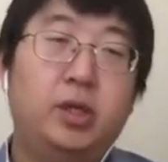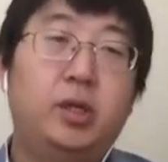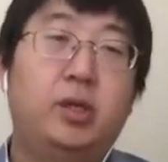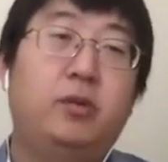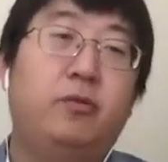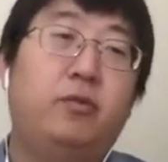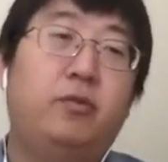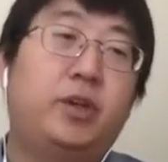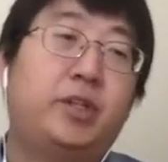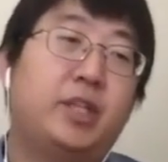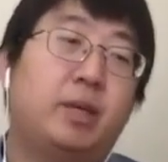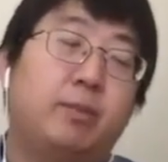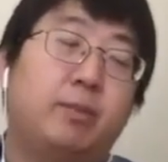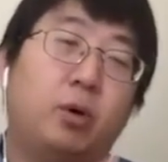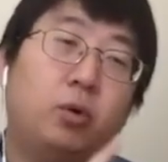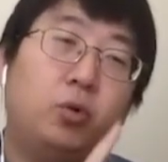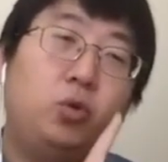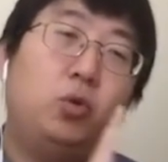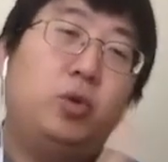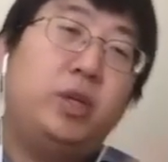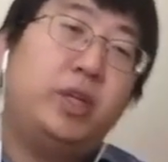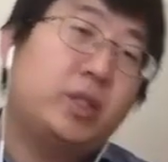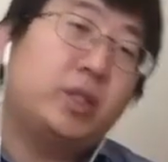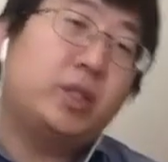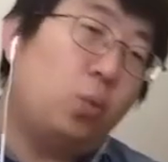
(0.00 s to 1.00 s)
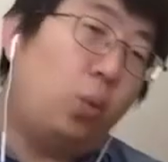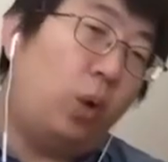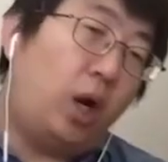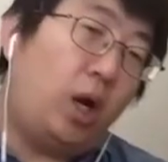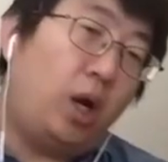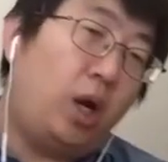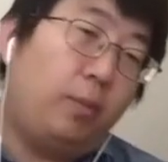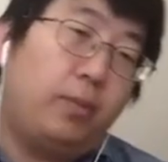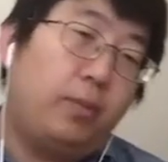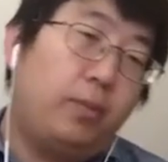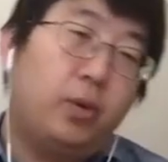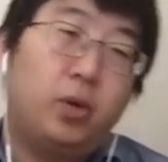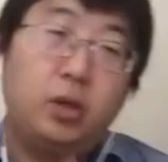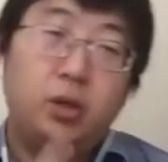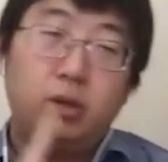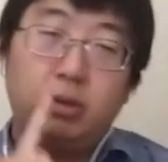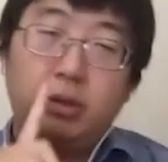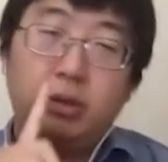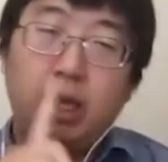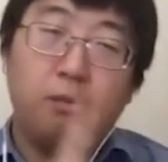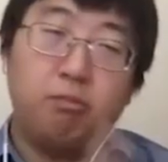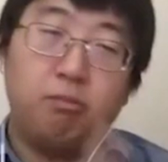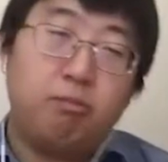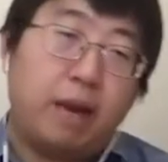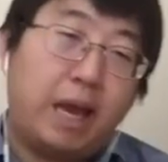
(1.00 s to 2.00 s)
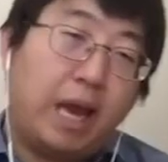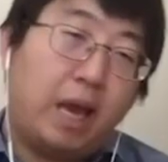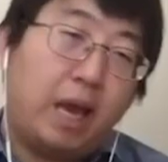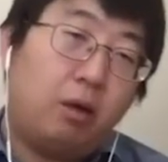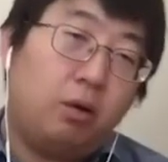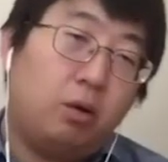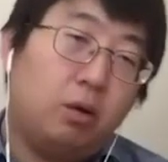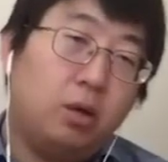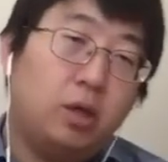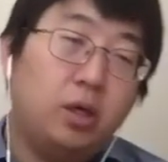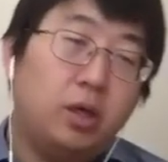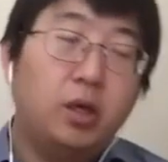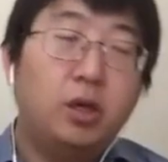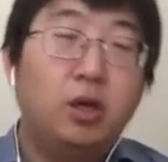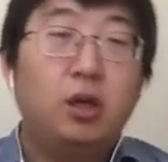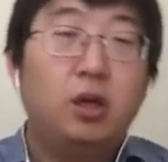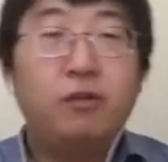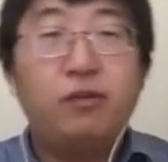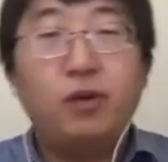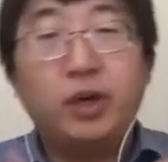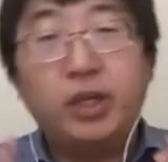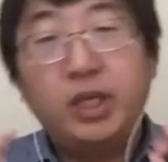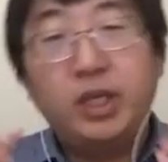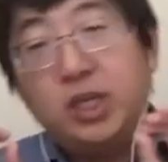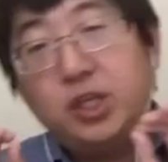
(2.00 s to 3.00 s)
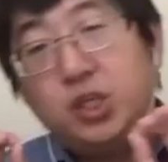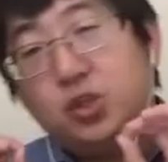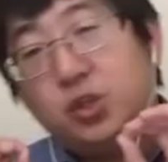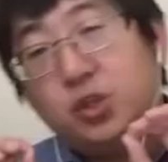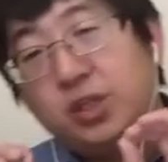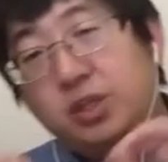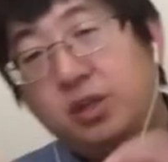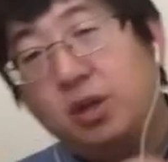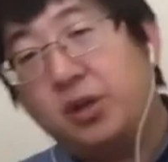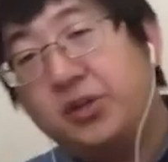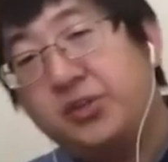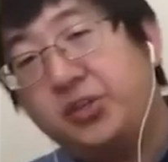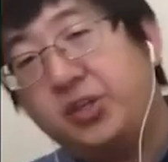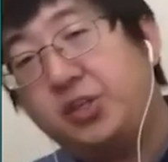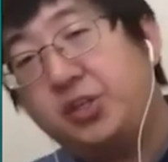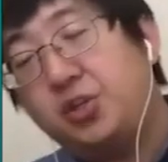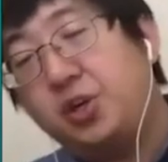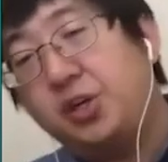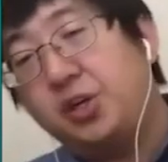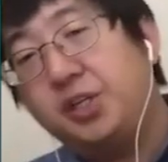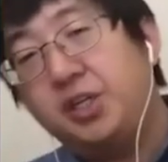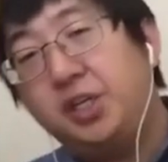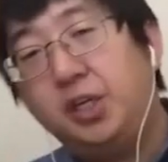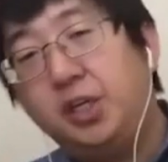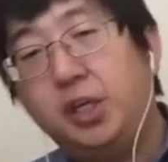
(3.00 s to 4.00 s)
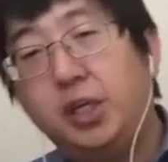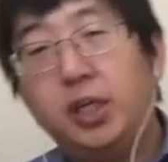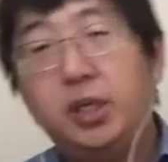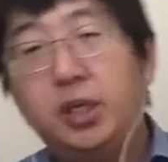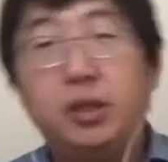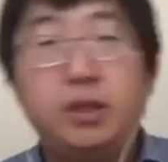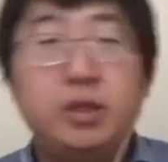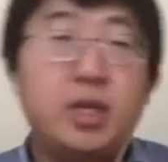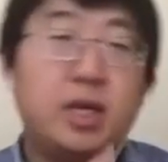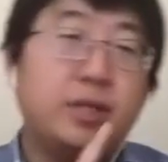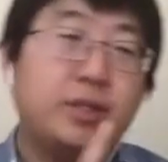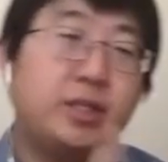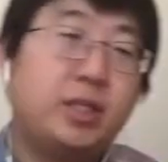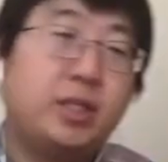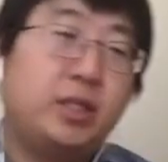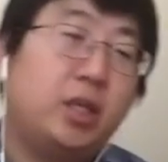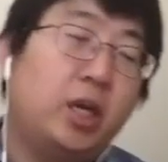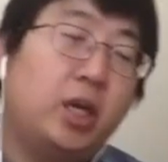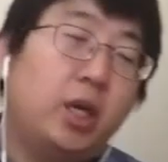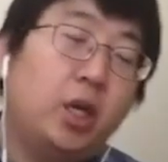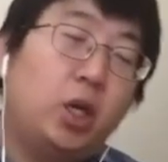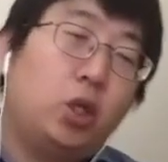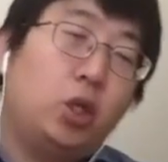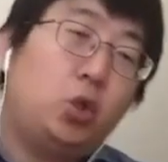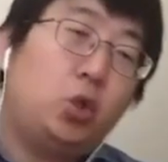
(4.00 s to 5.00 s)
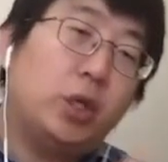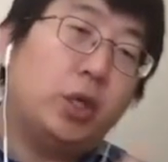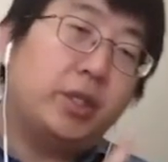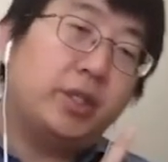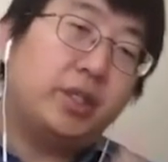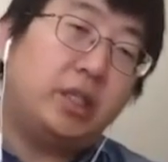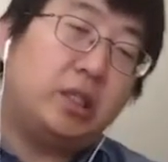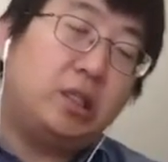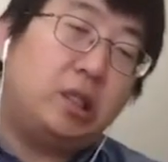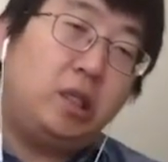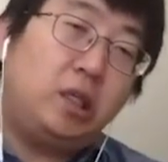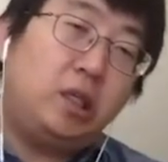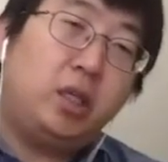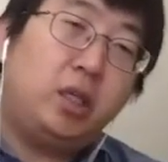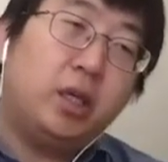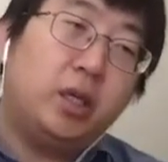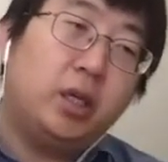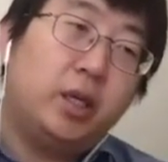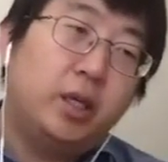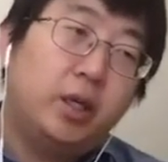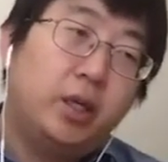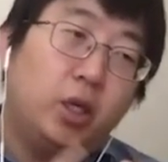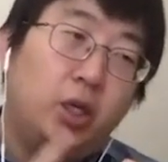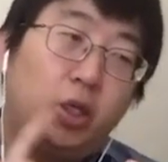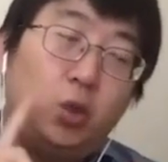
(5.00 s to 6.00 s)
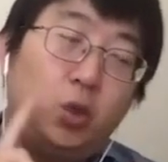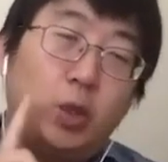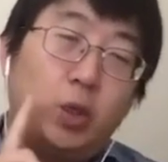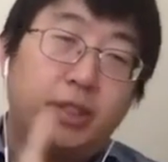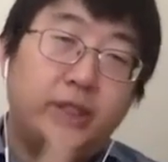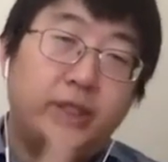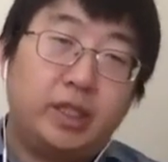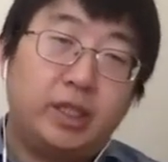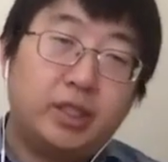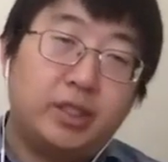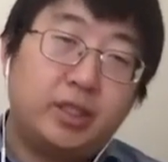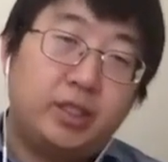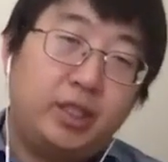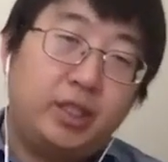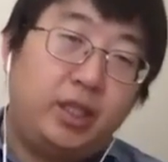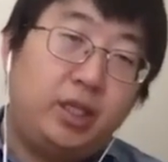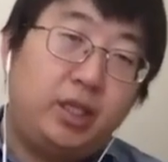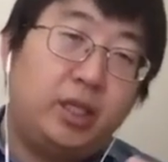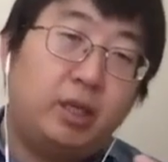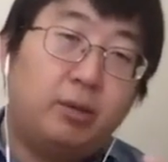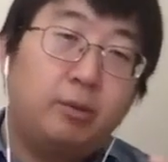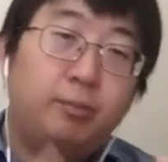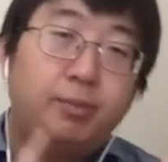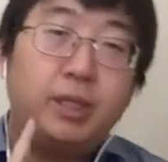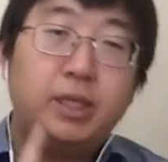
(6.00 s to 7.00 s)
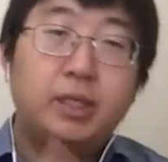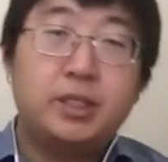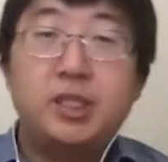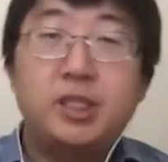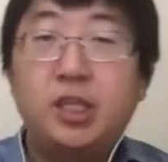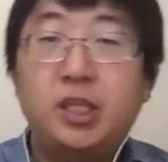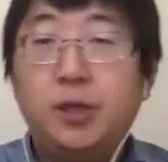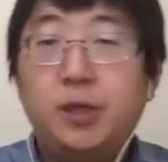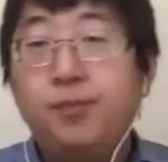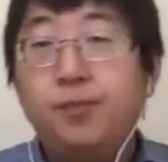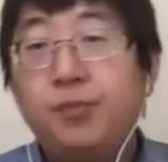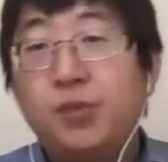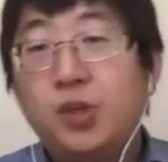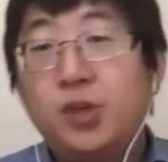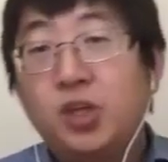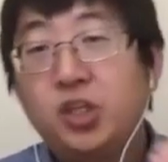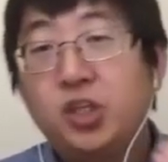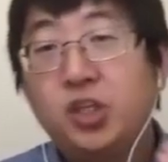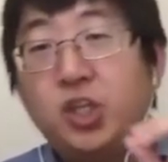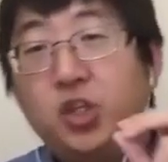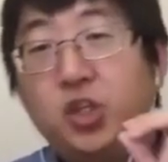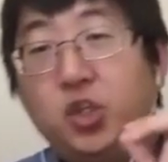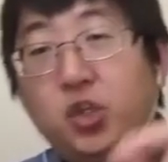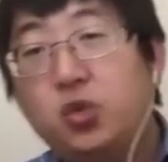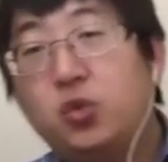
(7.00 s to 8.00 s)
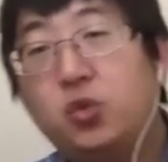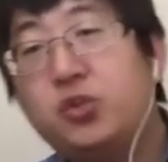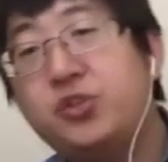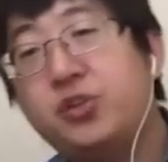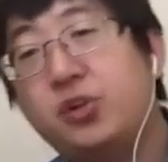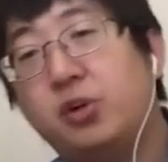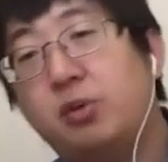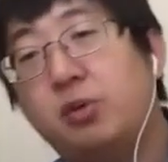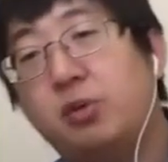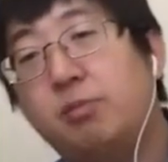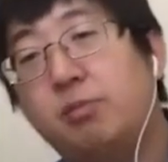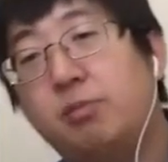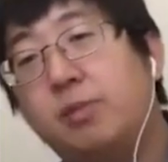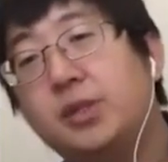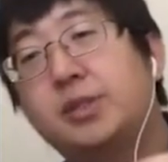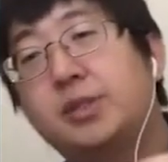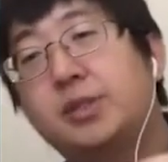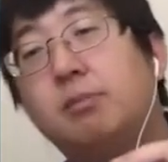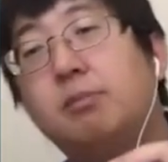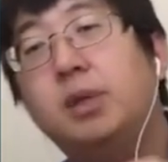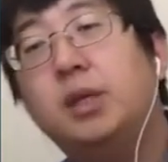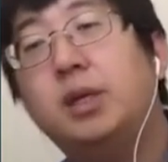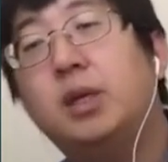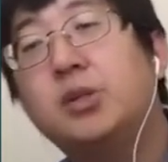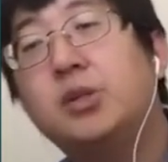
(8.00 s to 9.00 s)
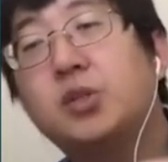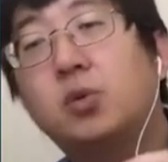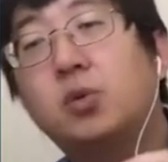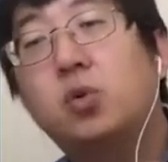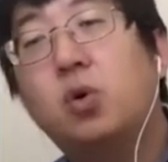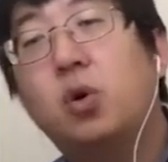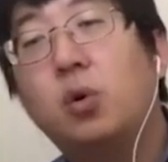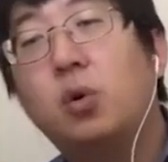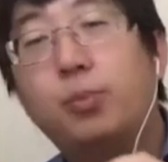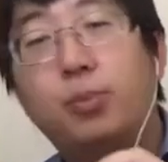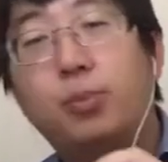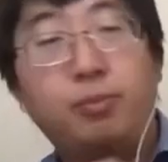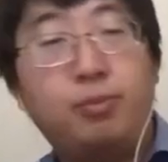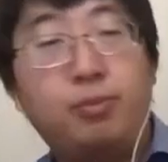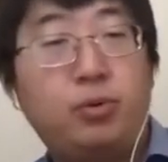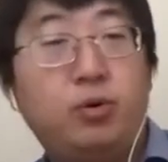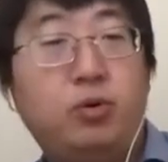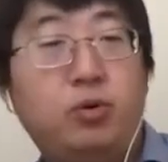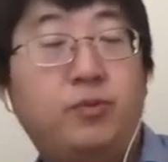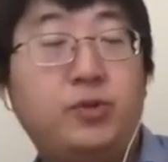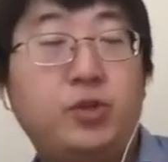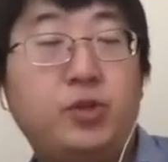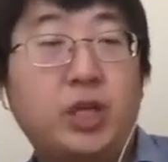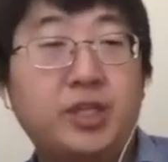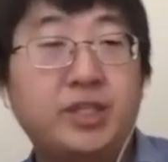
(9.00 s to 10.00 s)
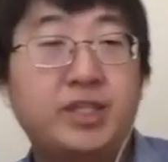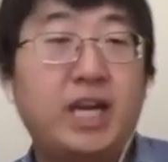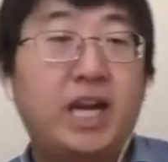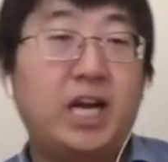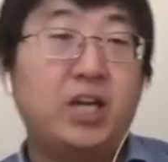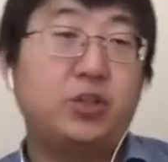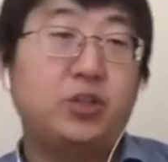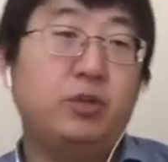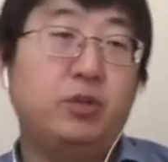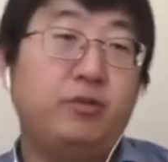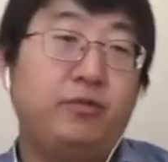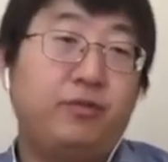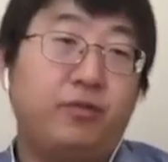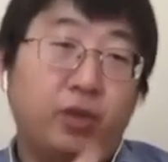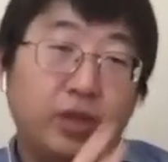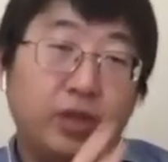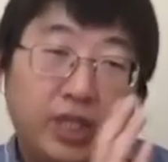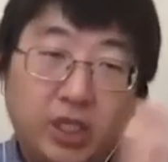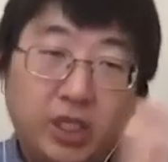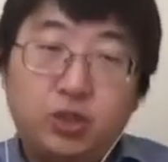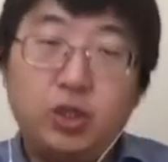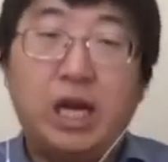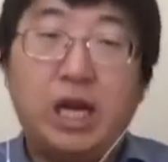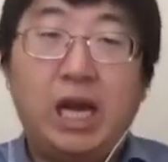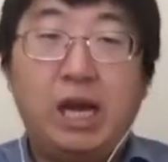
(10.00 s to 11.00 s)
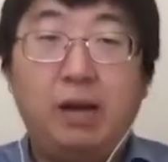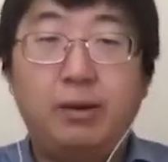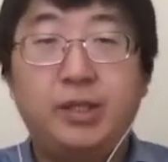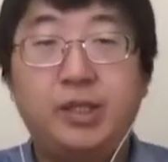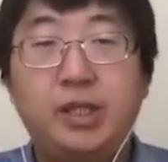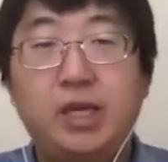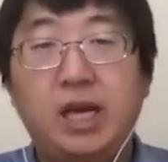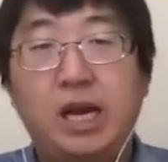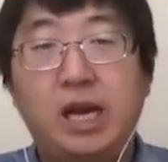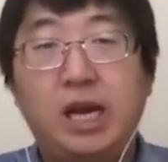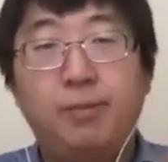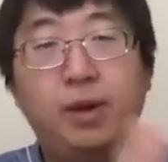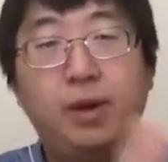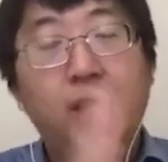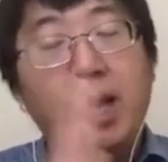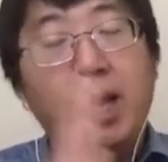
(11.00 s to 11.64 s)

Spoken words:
for example, Uniswap, Compound, for each ERC20, ERC USDT, USDC, WBTC, the user must submit a so-called approved transaction for each DApp